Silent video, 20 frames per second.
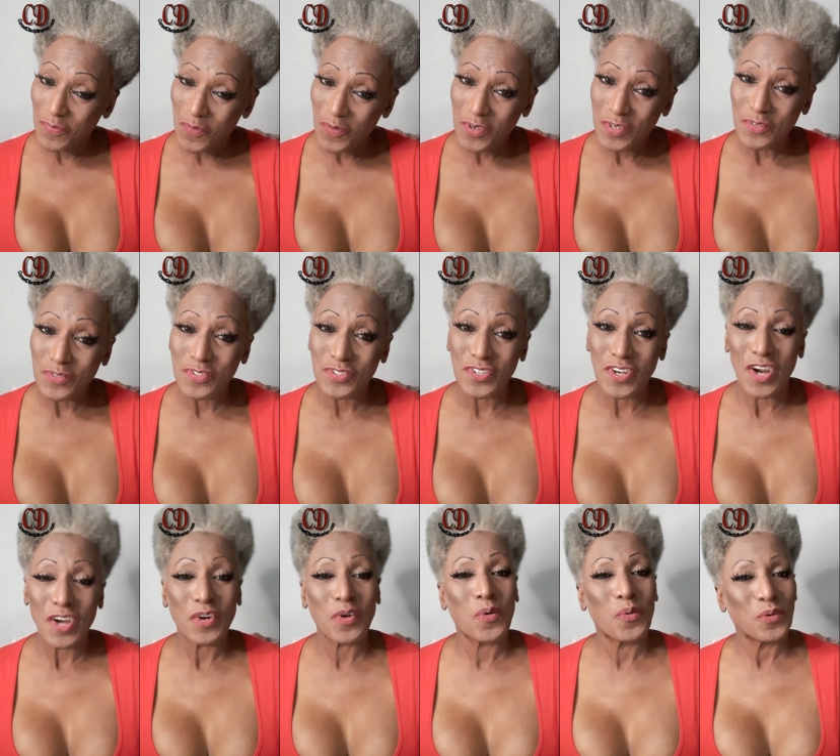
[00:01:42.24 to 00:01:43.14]
you
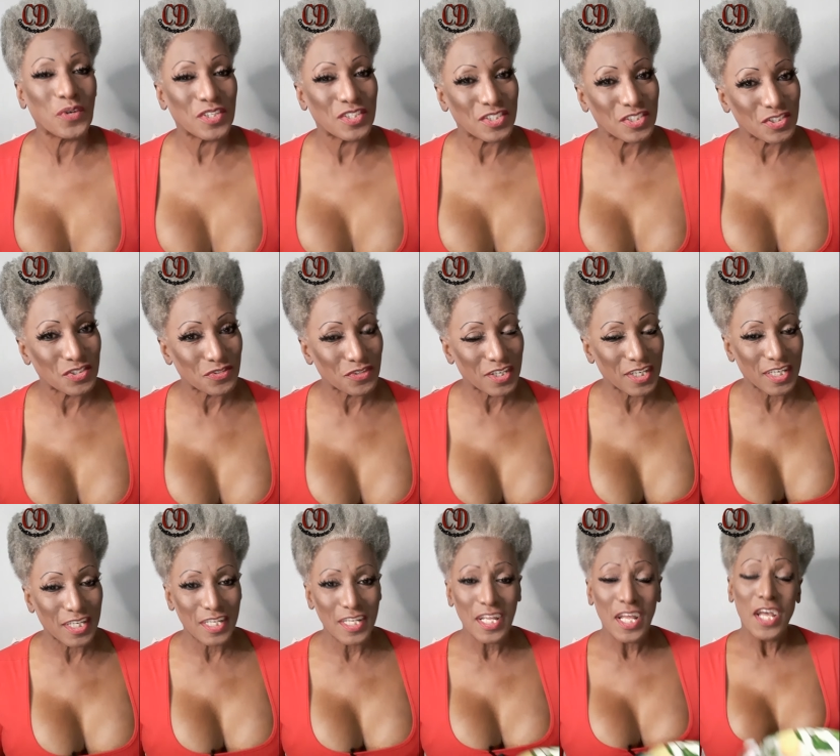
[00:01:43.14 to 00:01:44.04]
start corset
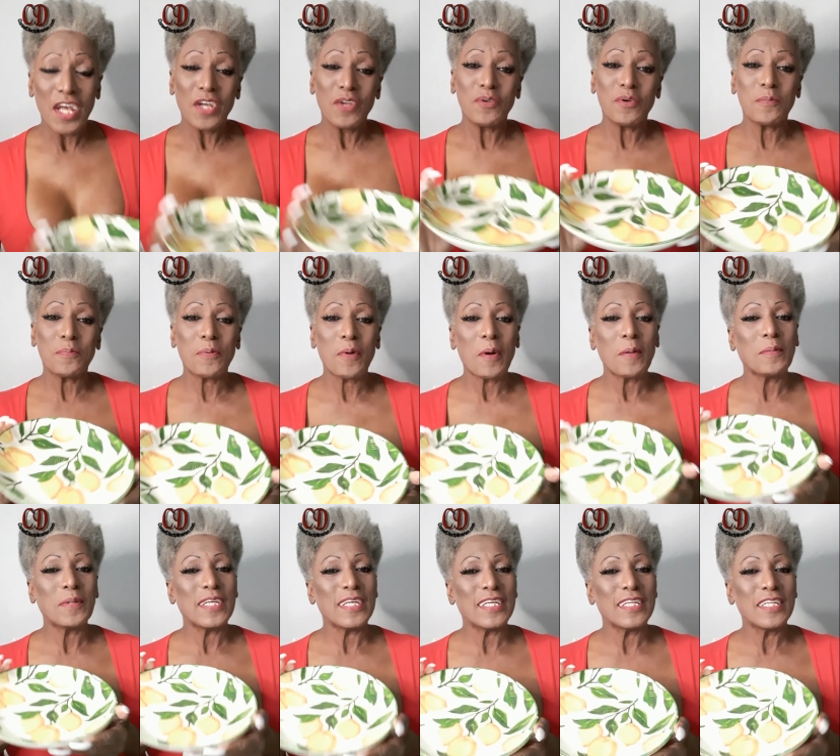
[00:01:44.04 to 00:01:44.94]
training, you're
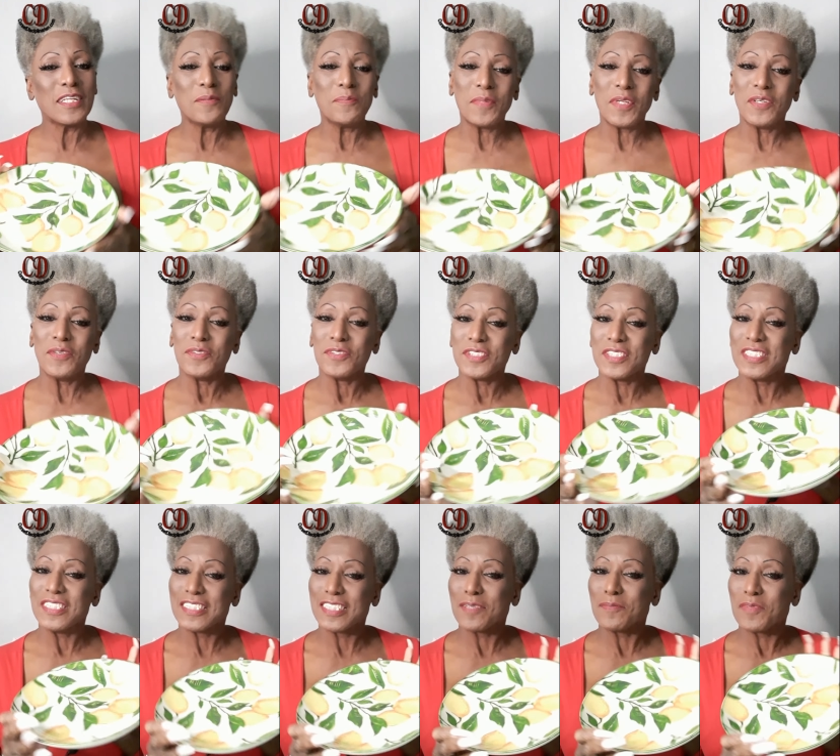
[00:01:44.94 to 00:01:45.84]
probably eating meals
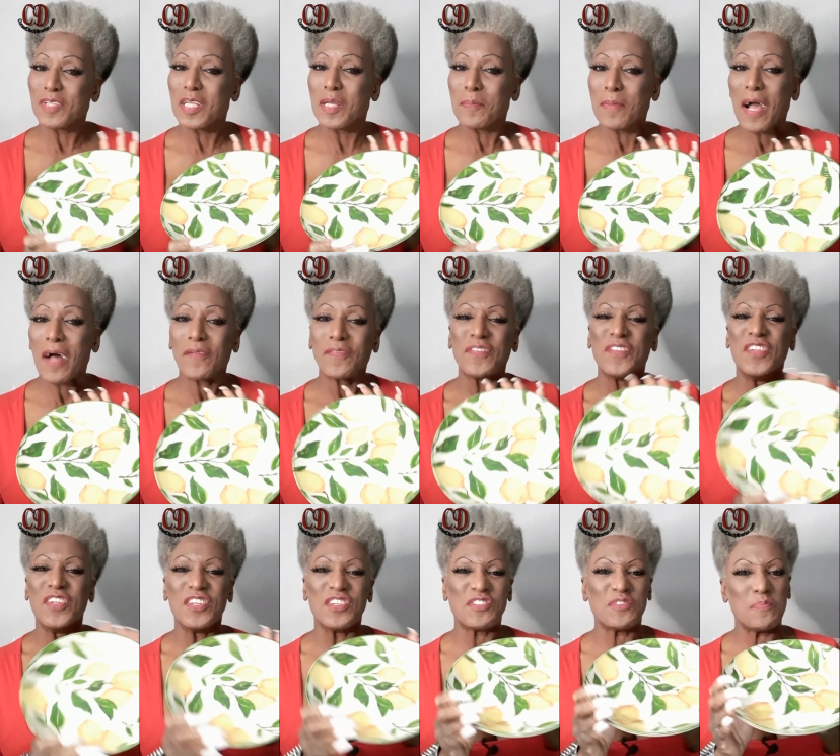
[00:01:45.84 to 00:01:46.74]
in something about
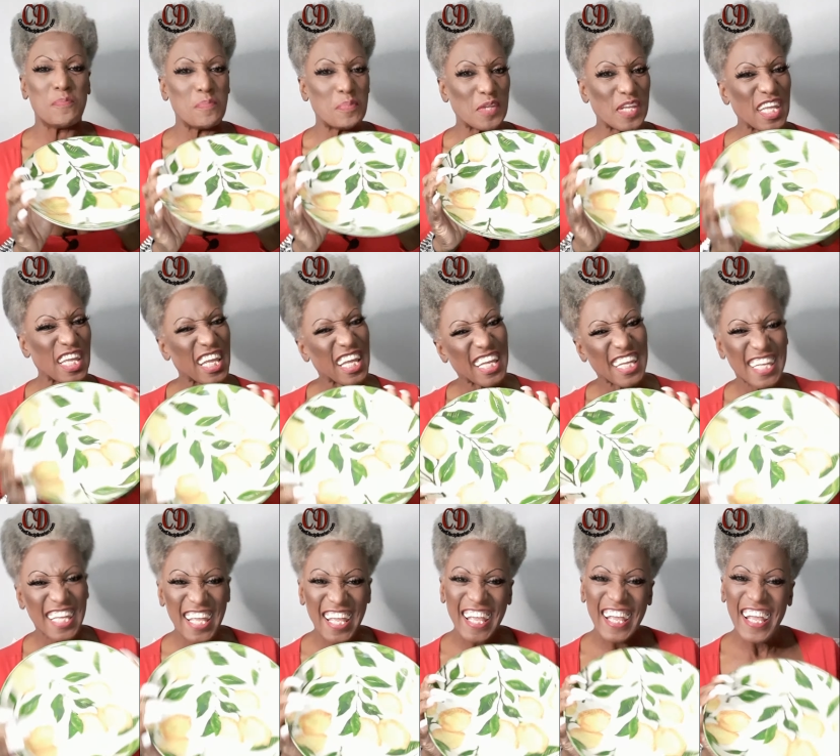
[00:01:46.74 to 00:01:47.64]
this big.
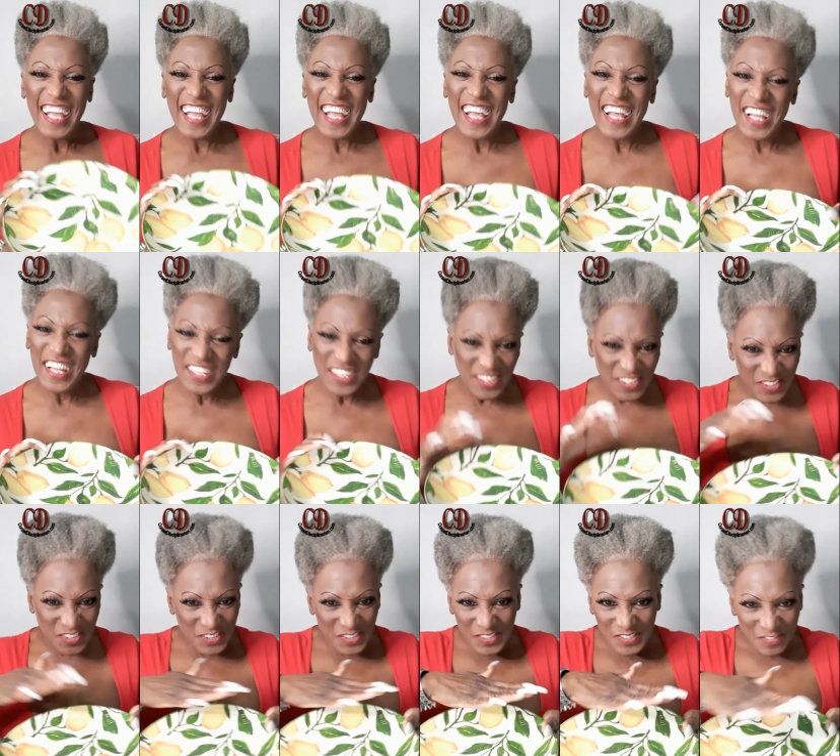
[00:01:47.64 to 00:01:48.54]

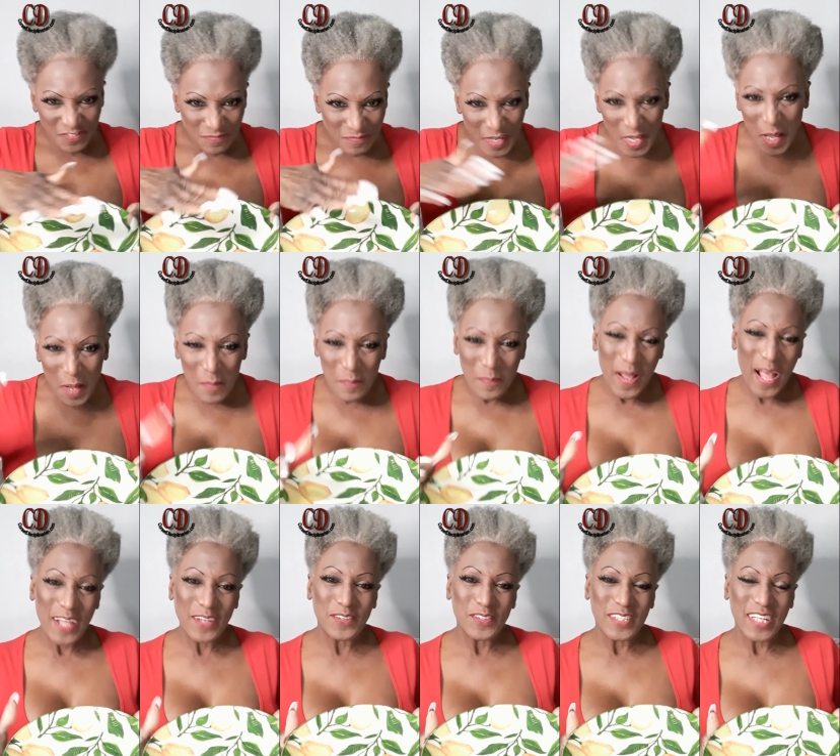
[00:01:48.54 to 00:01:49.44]
Yeah,
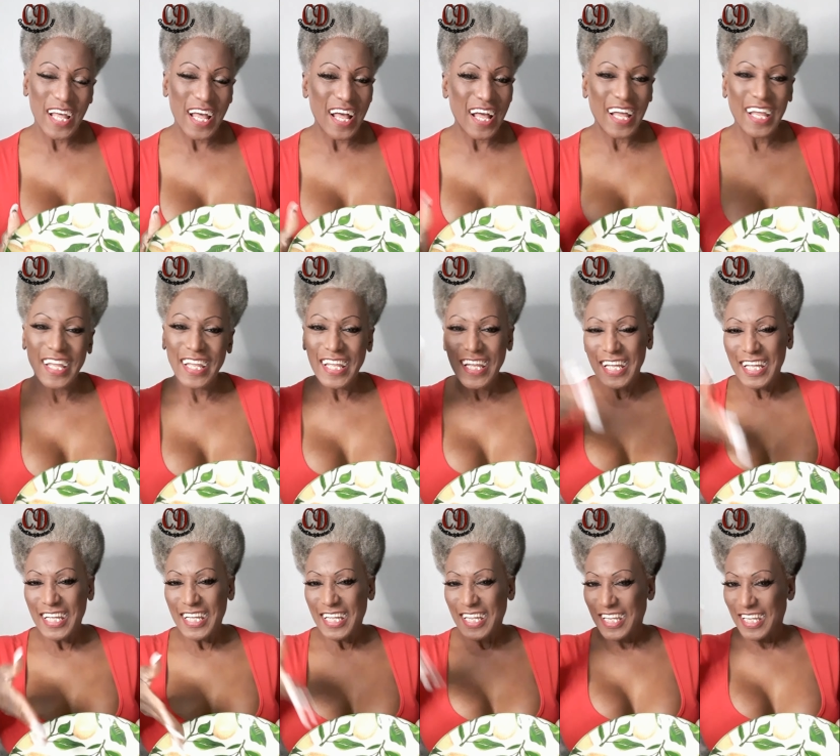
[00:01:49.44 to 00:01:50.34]
piled high.
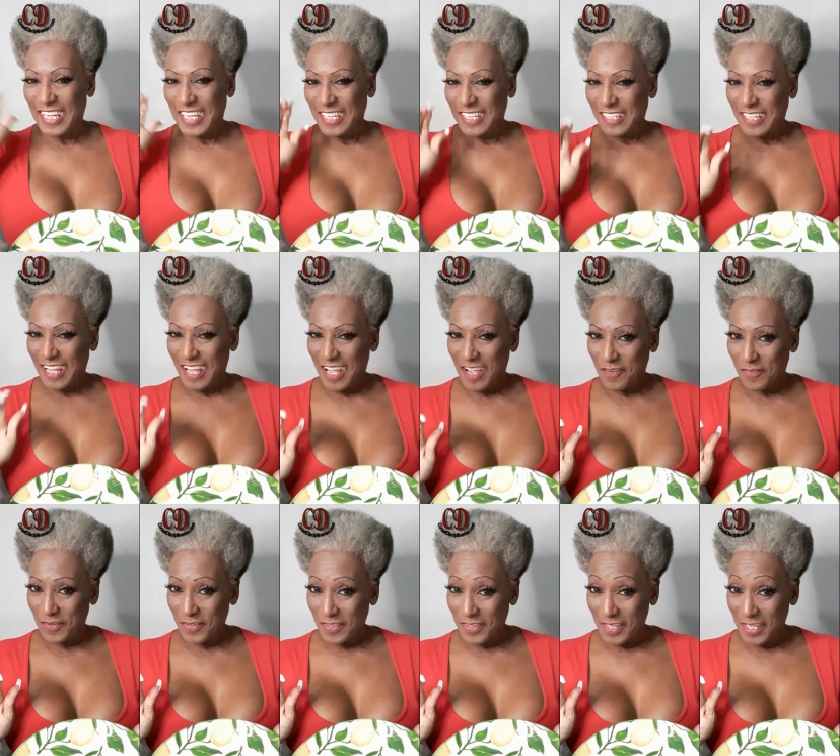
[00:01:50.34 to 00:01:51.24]
Eat
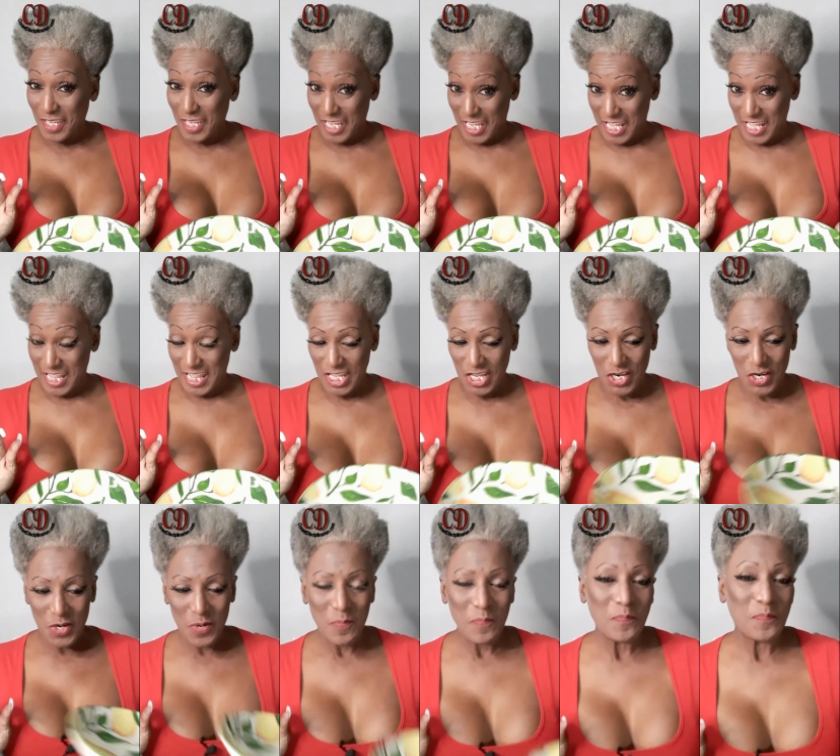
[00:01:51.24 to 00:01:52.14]
everything in
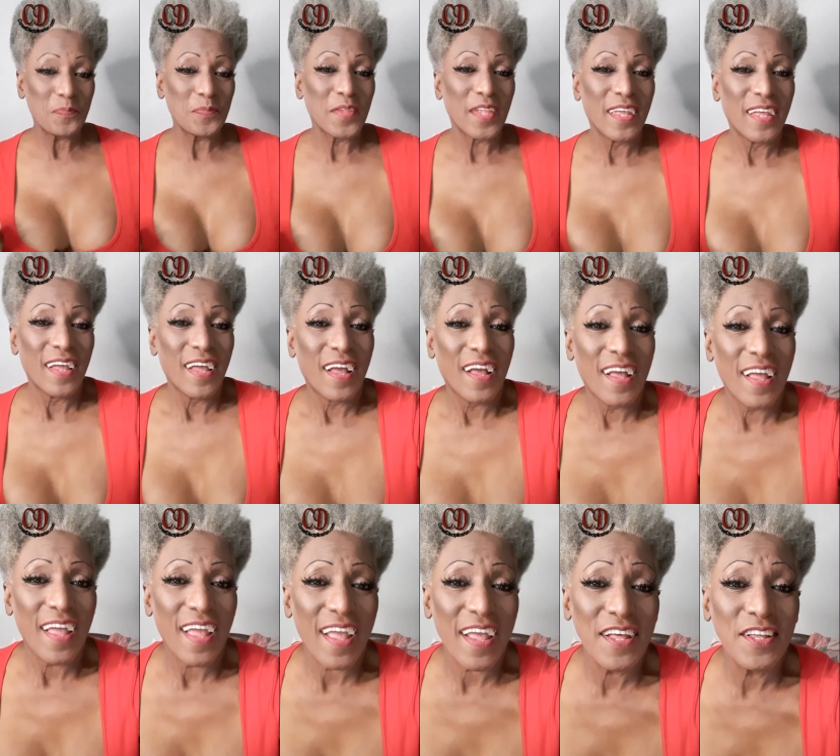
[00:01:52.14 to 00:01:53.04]
there.
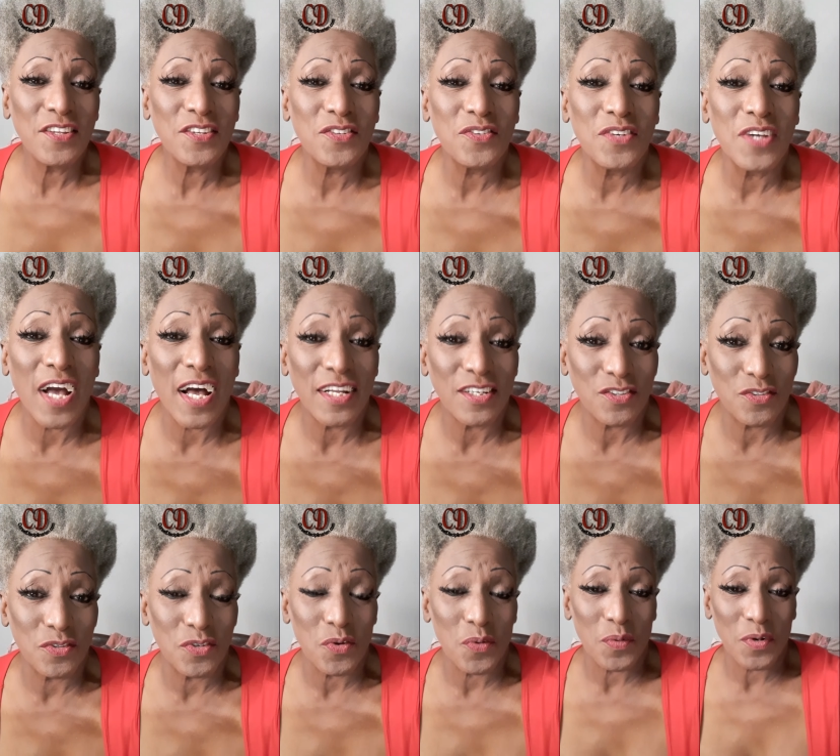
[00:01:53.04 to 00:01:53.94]
As you got
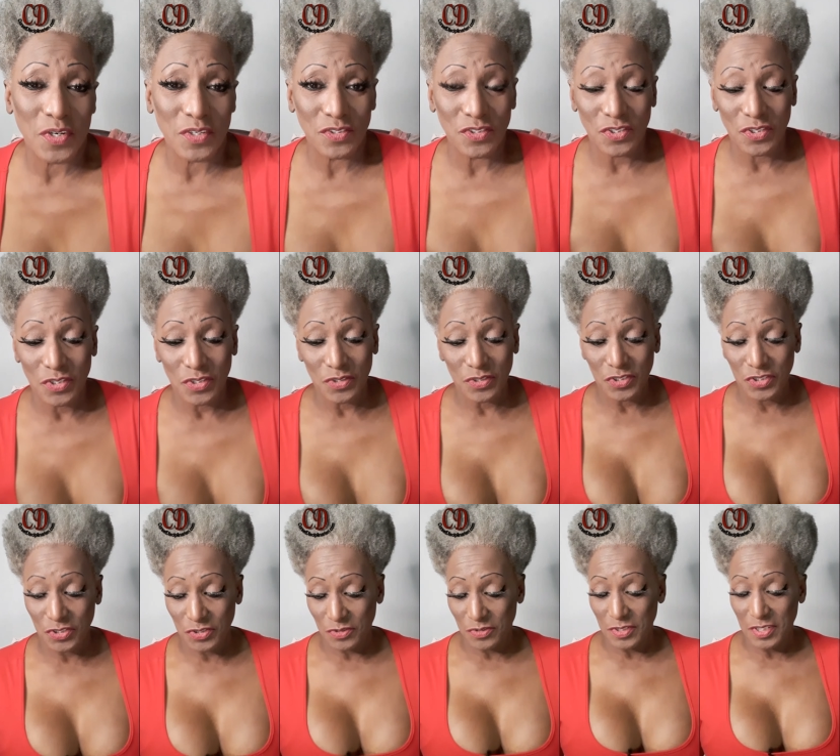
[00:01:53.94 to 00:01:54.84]
to go onto your
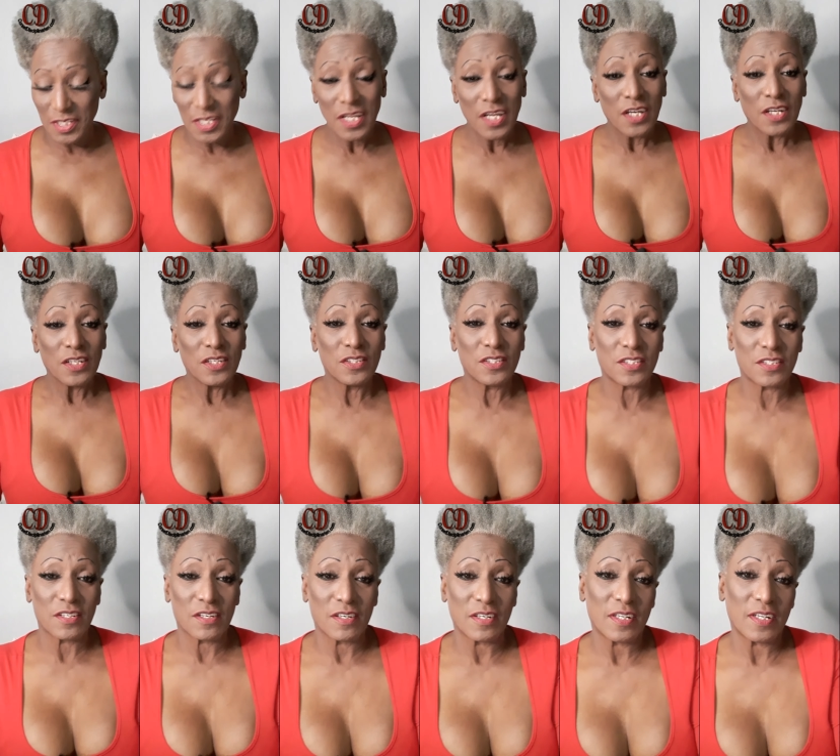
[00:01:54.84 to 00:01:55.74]
journey, you
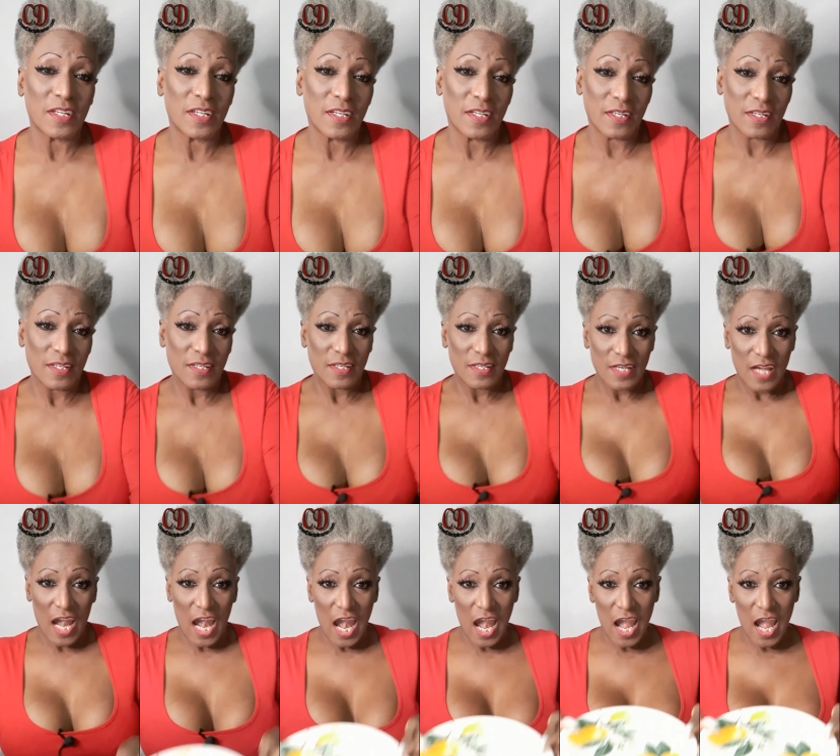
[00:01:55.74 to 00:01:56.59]
started eating in